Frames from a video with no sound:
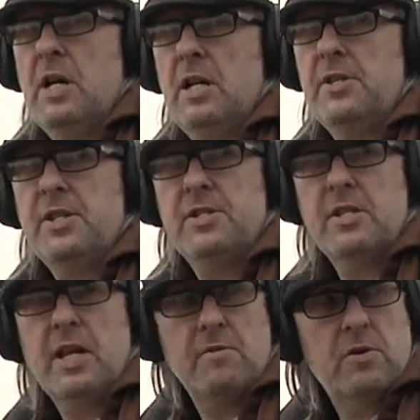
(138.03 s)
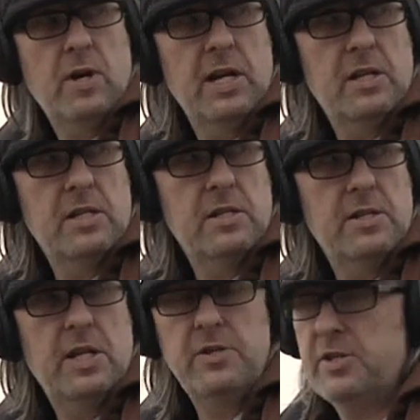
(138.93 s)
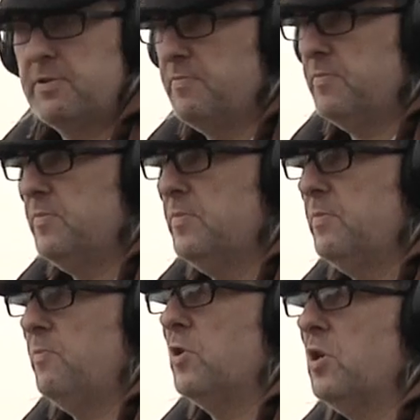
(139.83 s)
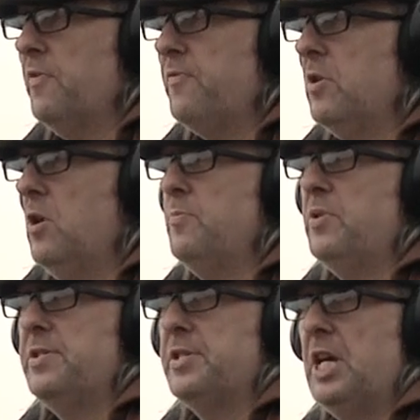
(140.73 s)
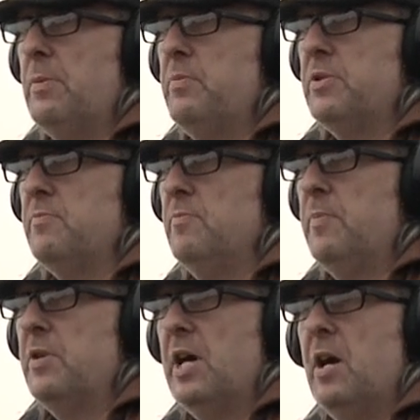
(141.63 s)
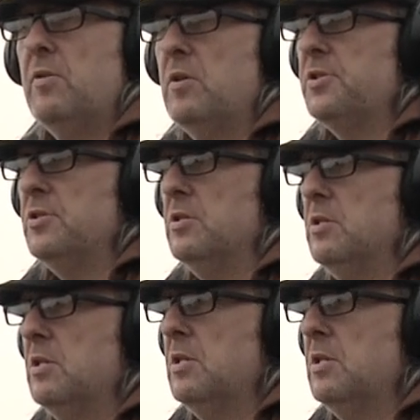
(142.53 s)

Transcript: and sitting down quietly, and then just record for a long period of time, maybe, maybe an hour or so.